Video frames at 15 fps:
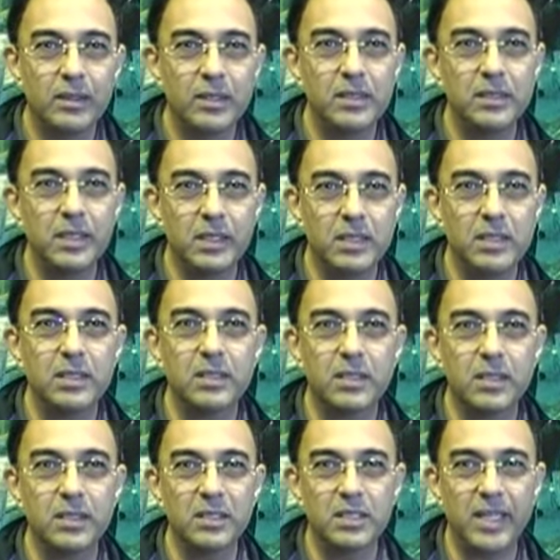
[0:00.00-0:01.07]

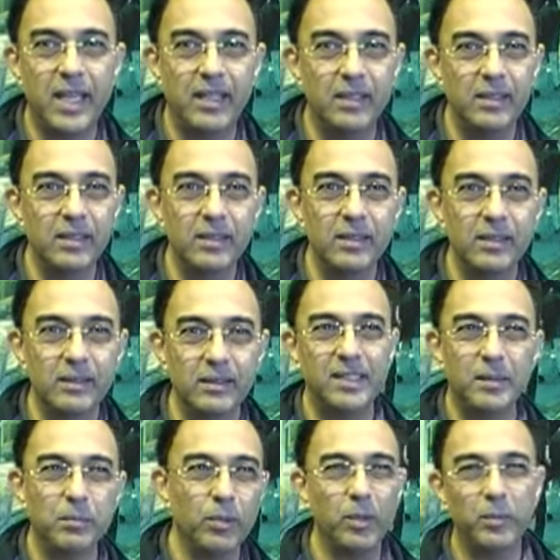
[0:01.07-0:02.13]
sets the standard.
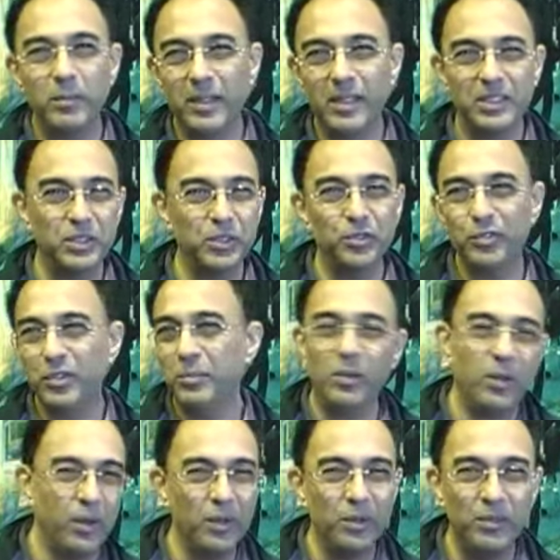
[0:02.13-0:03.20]
He bombards you from
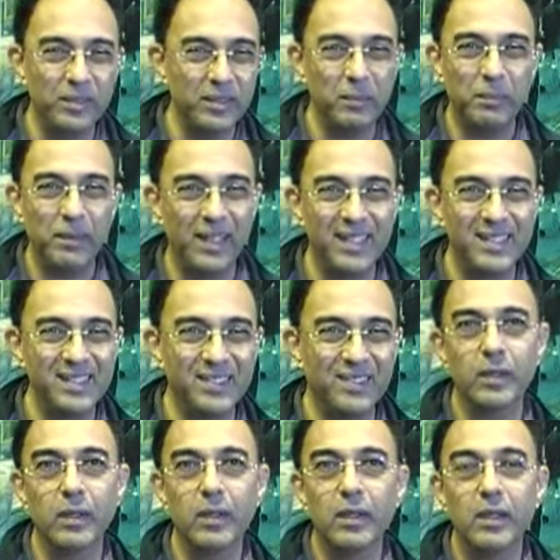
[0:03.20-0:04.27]
all over the place. So
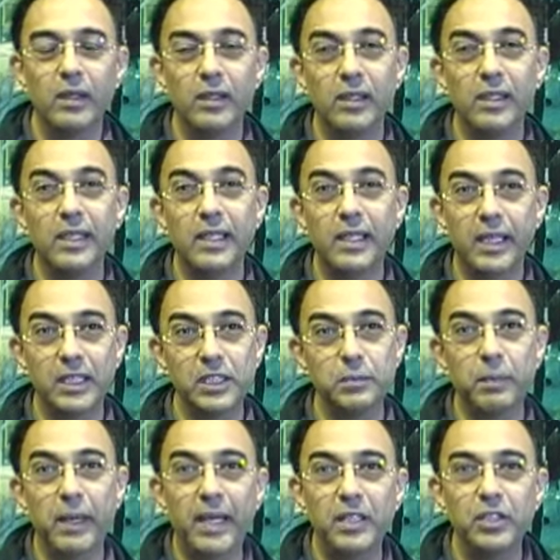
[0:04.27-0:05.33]
really, he
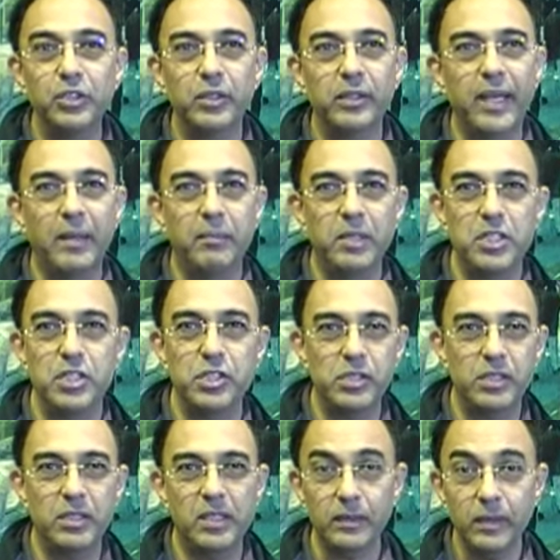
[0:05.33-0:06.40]
expands your
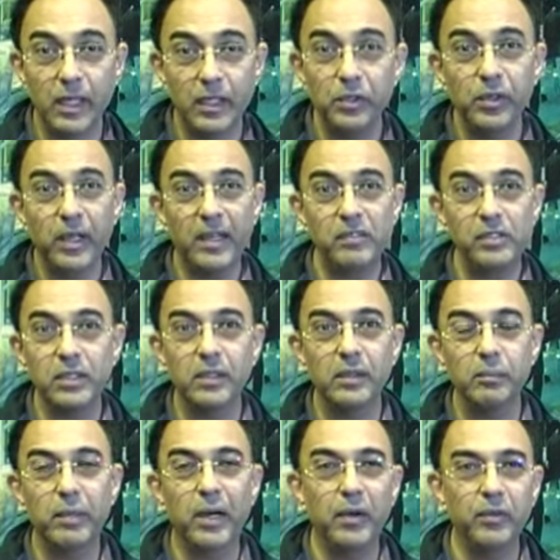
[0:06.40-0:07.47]
dimension, that you have
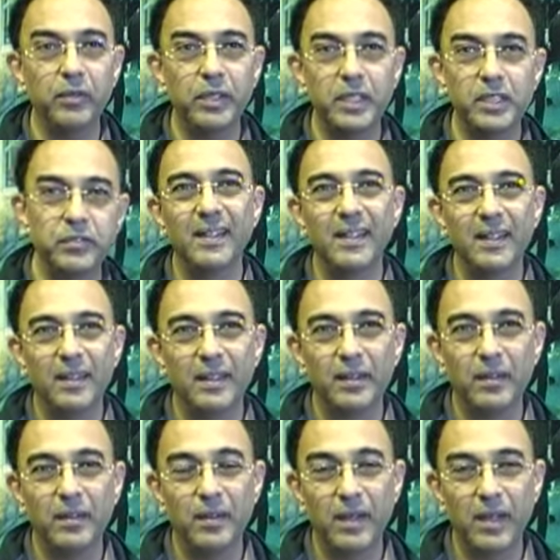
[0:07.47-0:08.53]
certain boundaries.
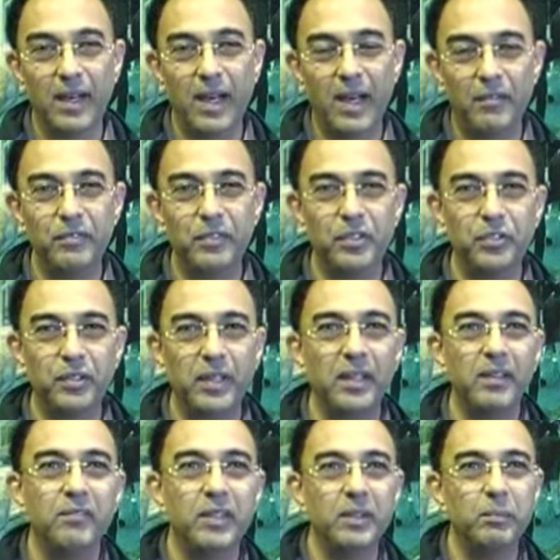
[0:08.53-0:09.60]
After
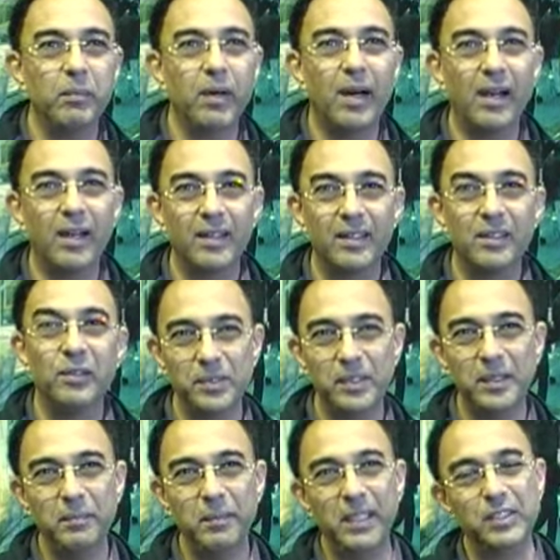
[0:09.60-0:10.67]
training with Marc,
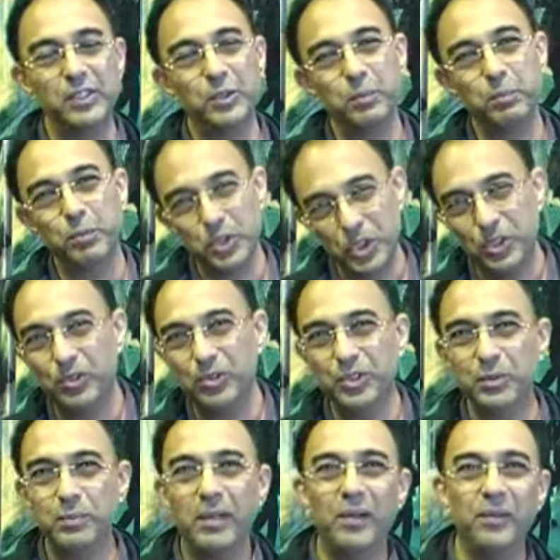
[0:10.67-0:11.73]
he makes you push
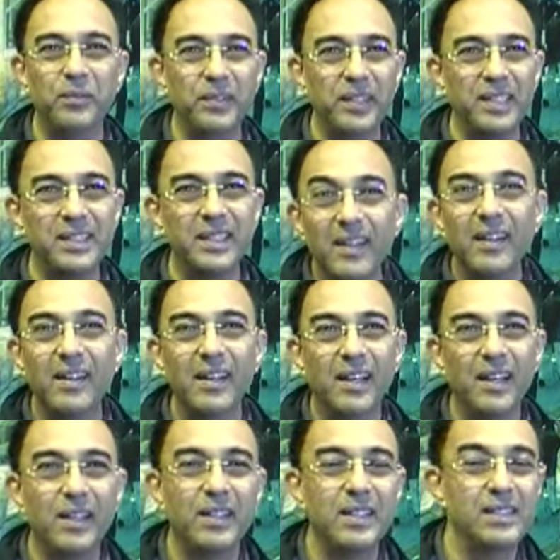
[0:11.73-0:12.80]
those boundaries.
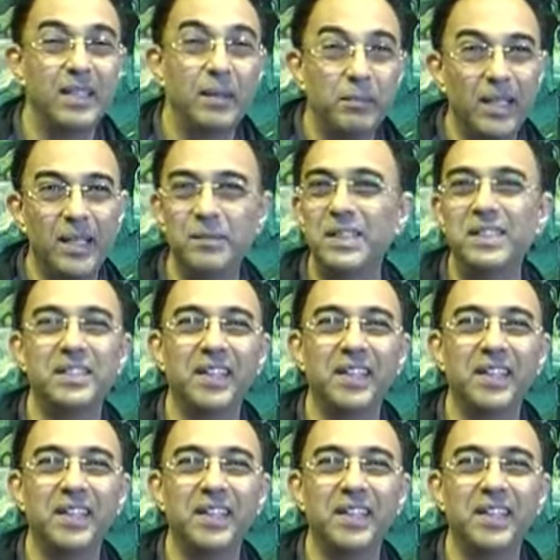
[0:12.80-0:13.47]
Sometimes it's